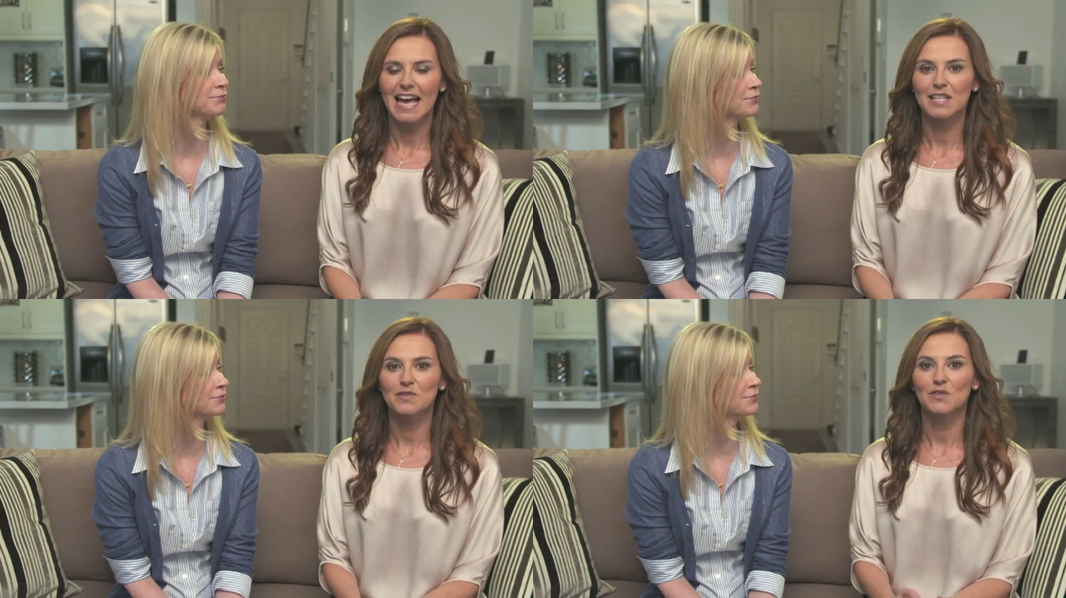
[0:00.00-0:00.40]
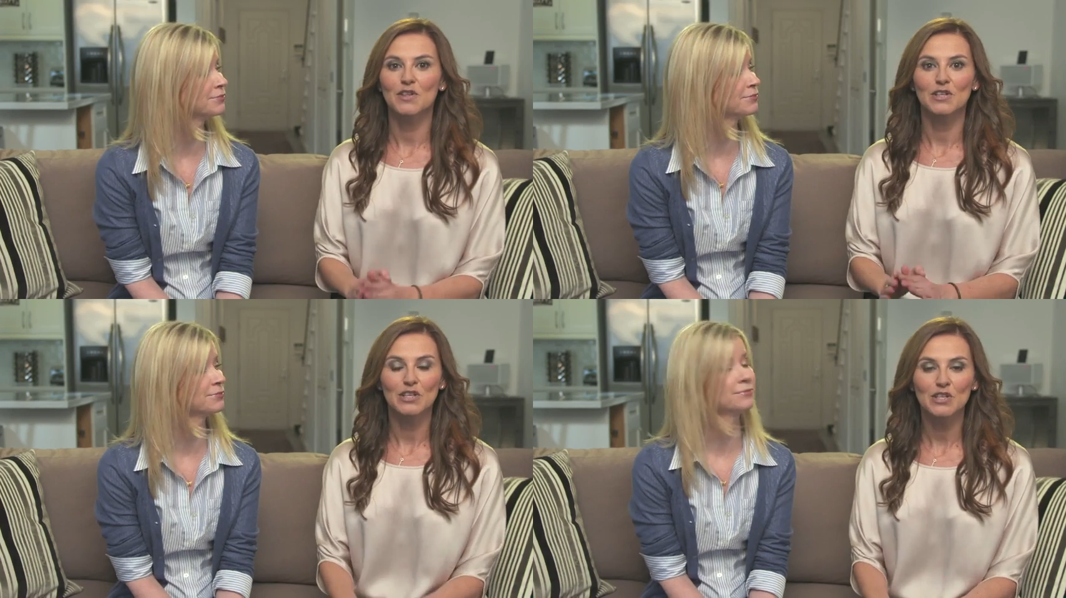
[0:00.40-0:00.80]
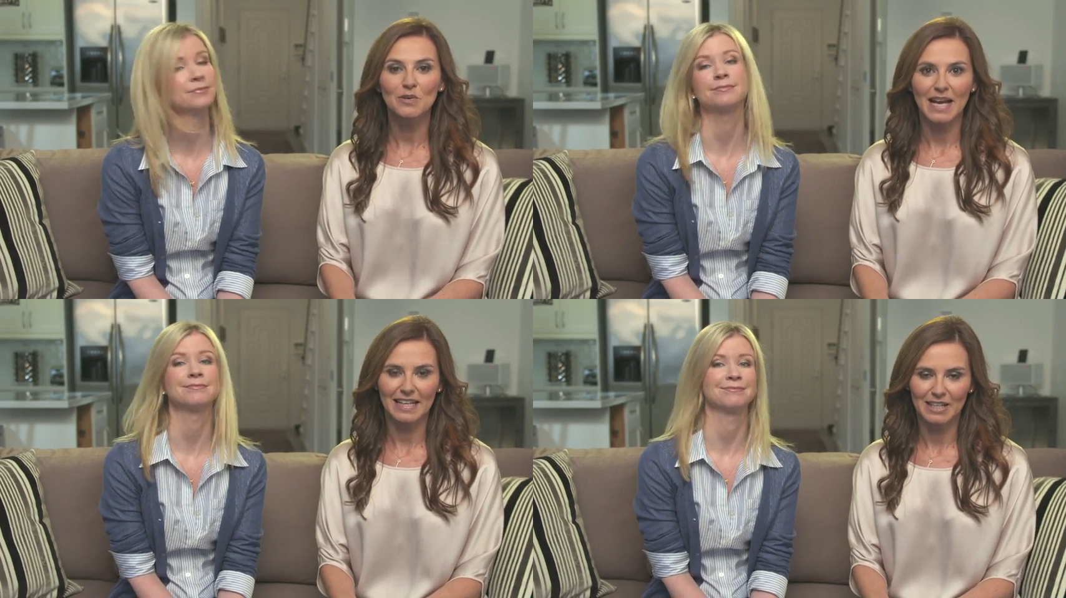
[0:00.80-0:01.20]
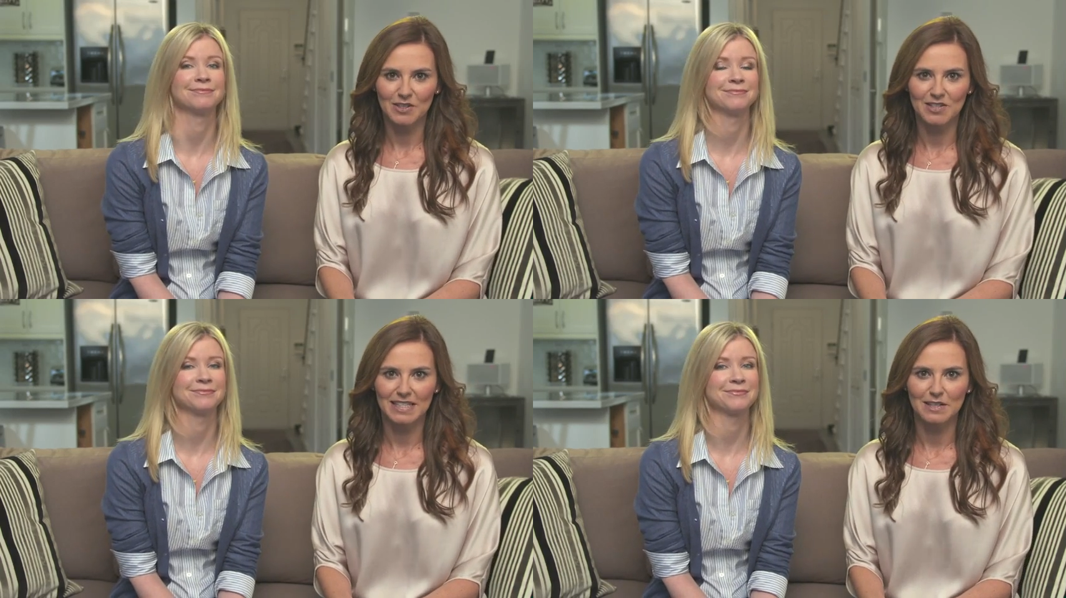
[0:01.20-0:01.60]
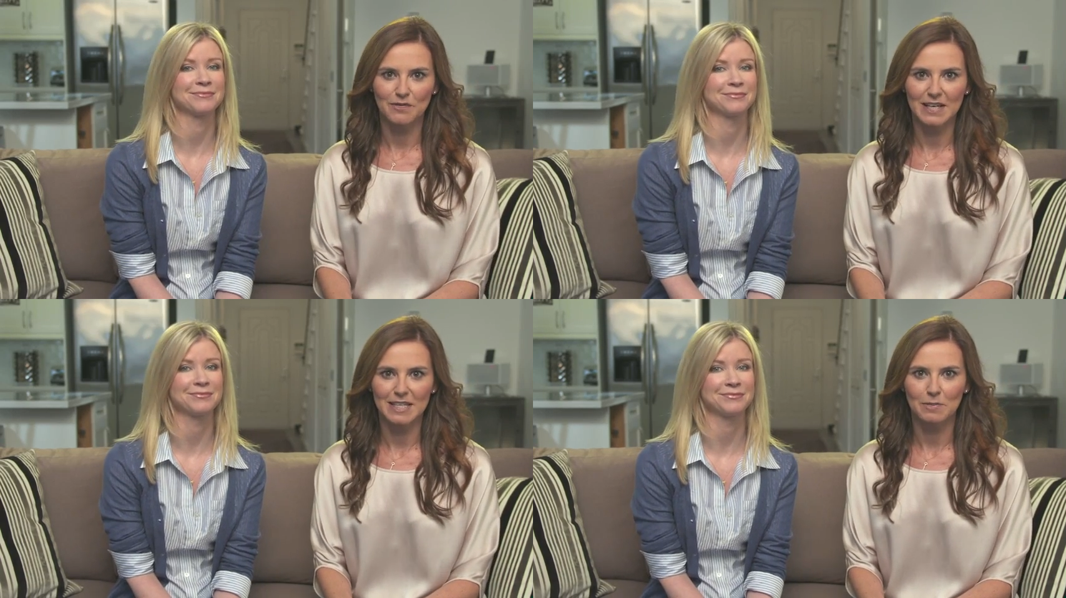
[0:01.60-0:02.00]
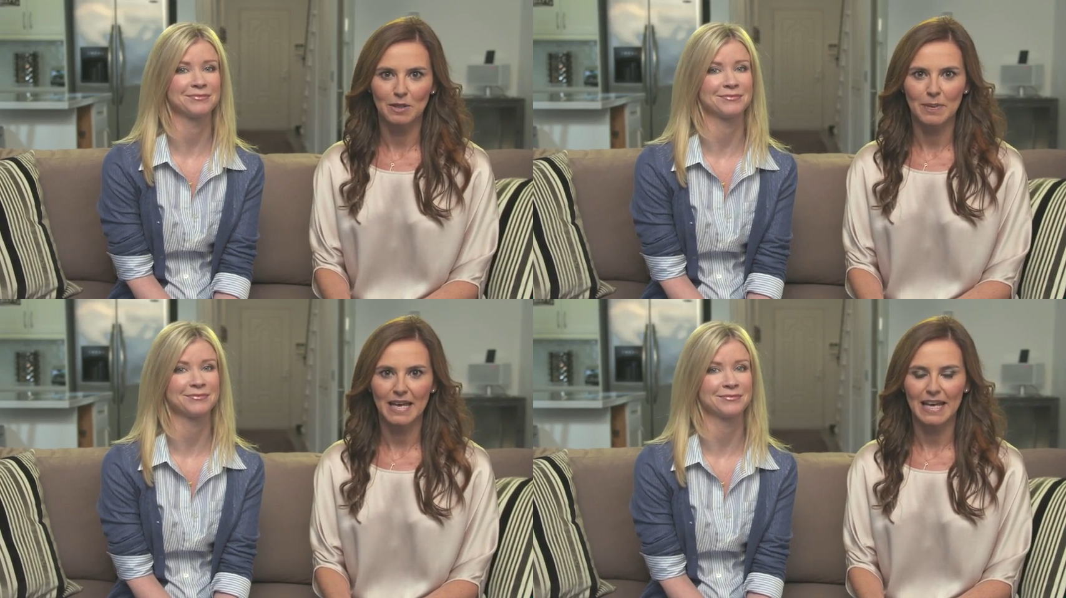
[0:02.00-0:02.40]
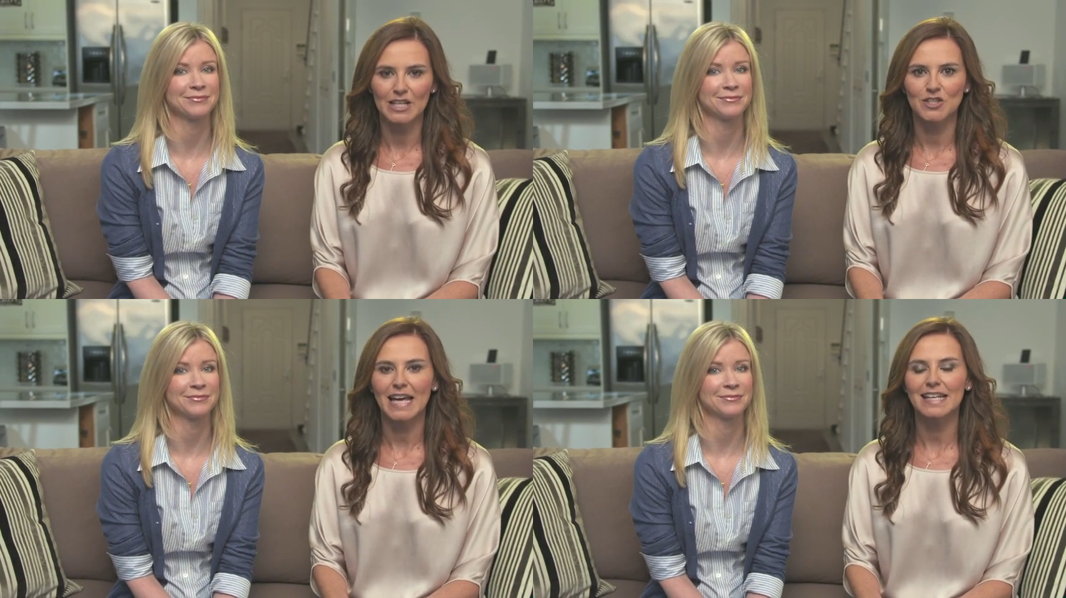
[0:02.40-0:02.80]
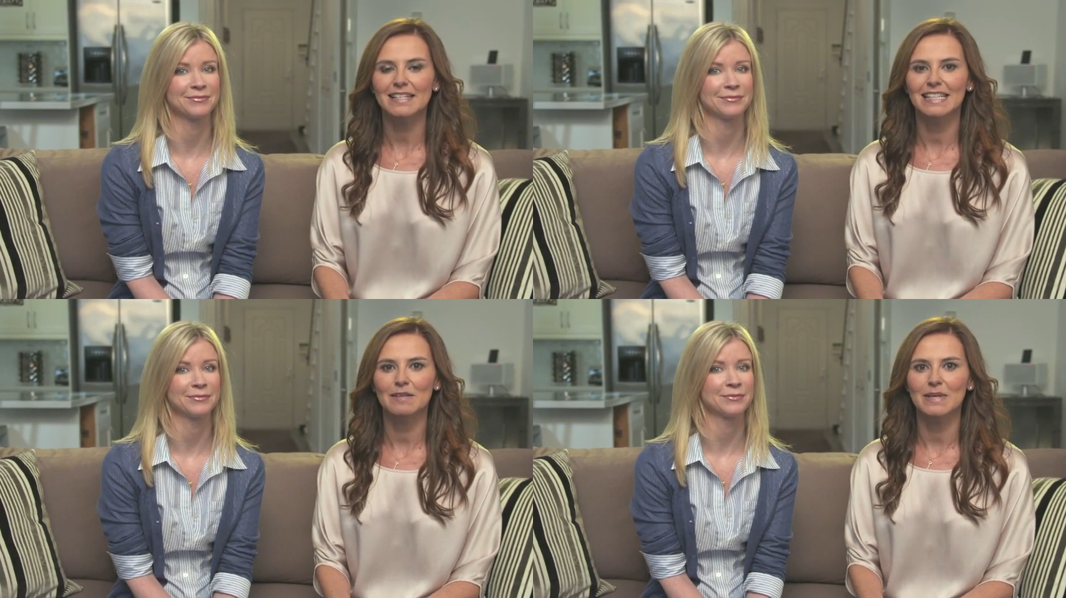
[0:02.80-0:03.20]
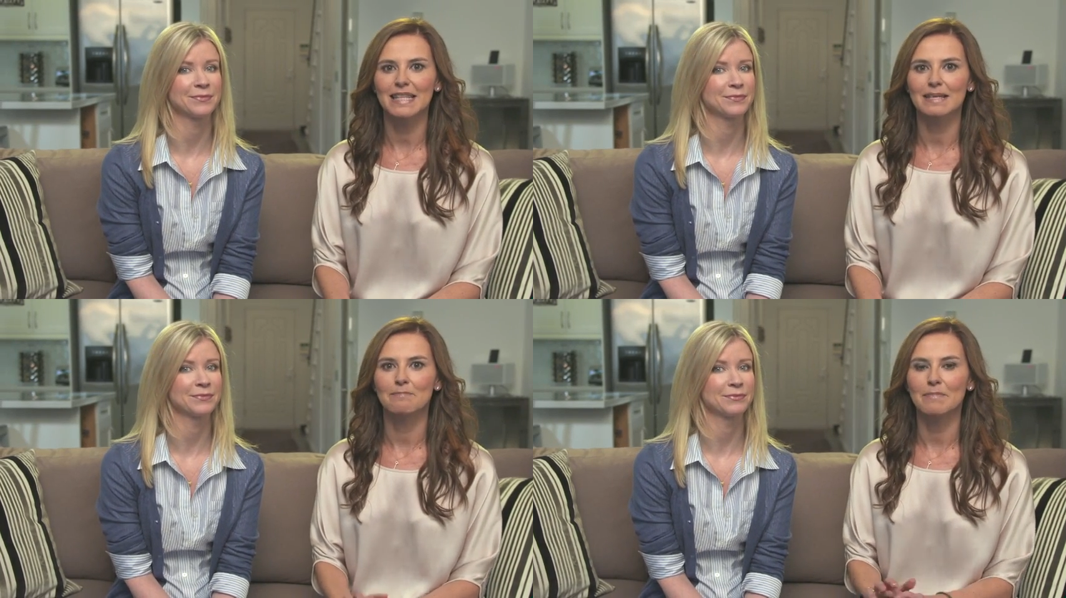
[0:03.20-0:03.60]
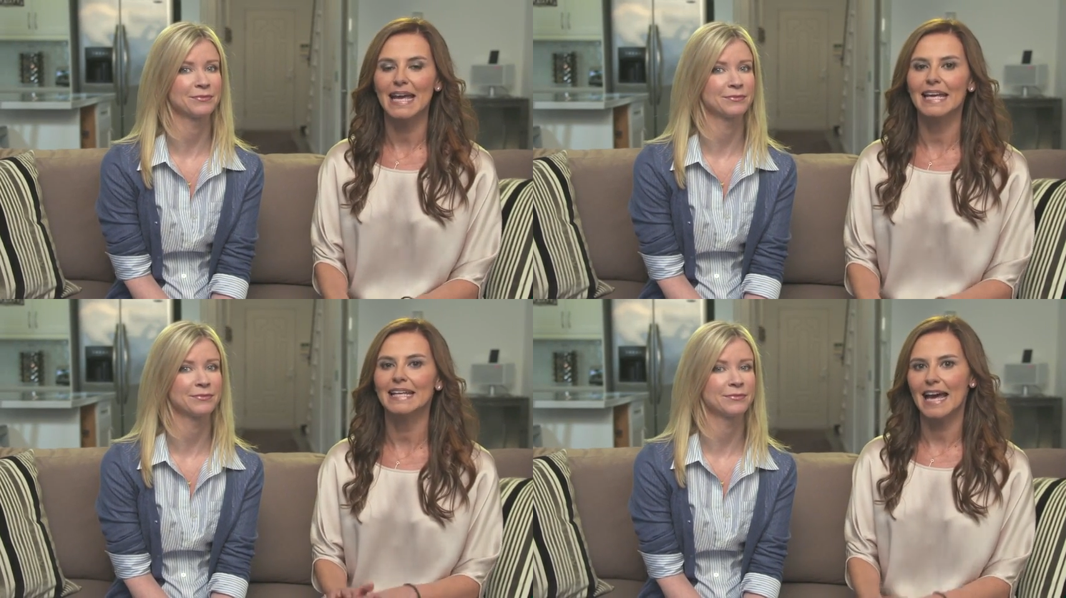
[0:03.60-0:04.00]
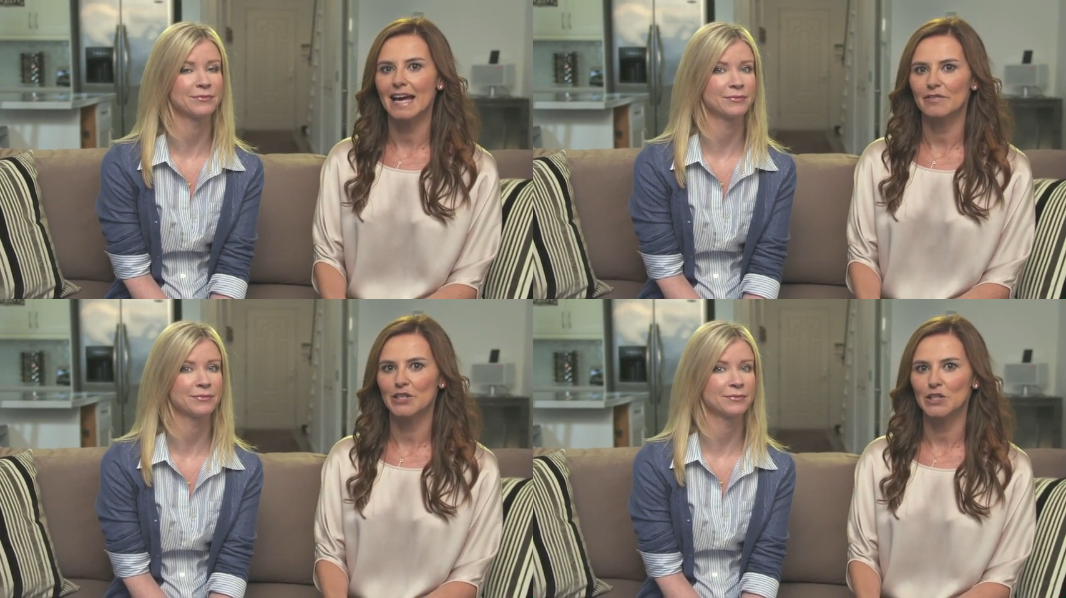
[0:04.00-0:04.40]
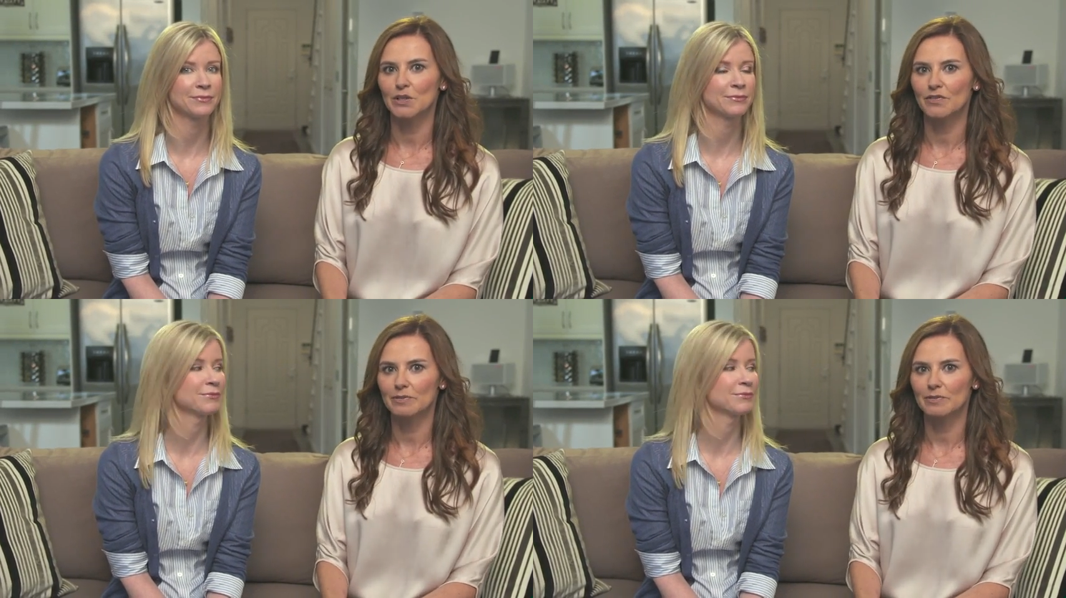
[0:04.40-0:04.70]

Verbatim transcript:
Speaker 1: As for the new Anna and Kristina Facebook page, that is going to be the main avenue of